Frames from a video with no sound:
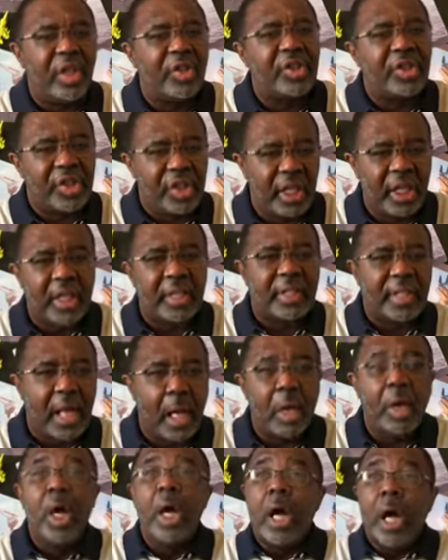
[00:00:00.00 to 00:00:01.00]
their sins
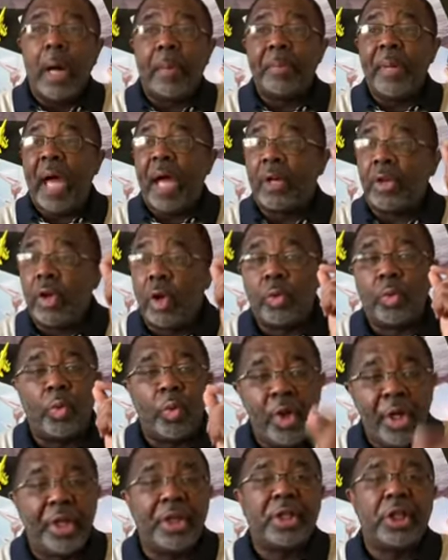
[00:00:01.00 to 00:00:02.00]
out. I'm not going to
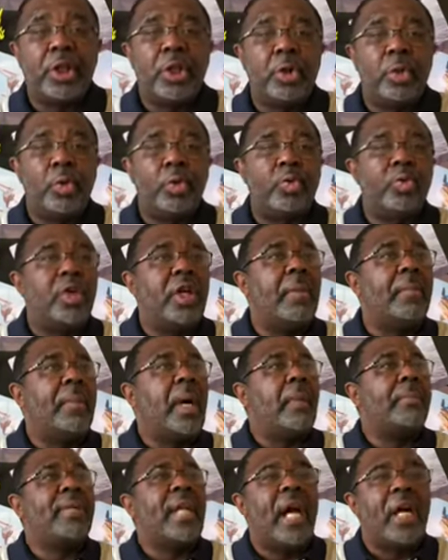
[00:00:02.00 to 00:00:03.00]
ridicule them.
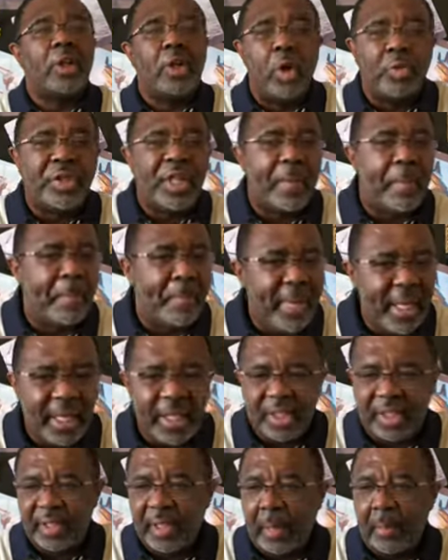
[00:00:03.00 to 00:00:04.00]
I'm not going to
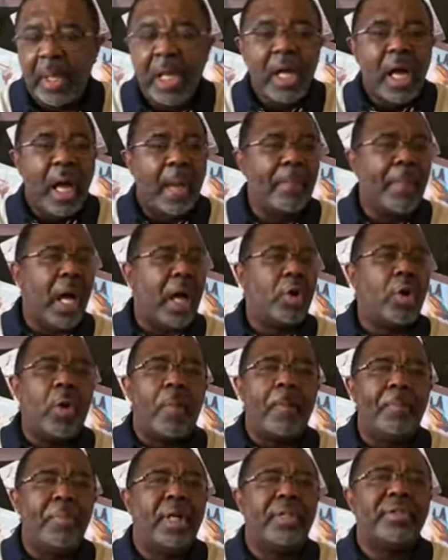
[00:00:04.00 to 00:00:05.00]
diminish them. I'm not
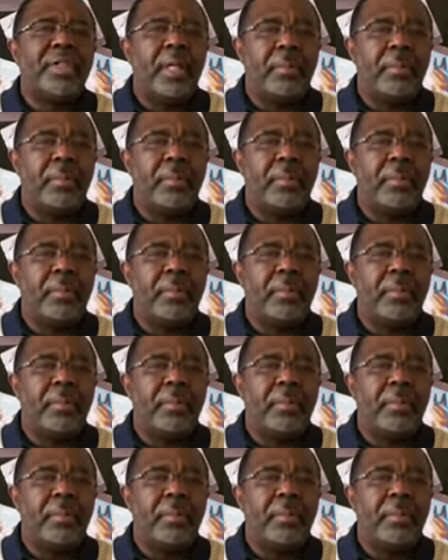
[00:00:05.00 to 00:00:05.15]
going to put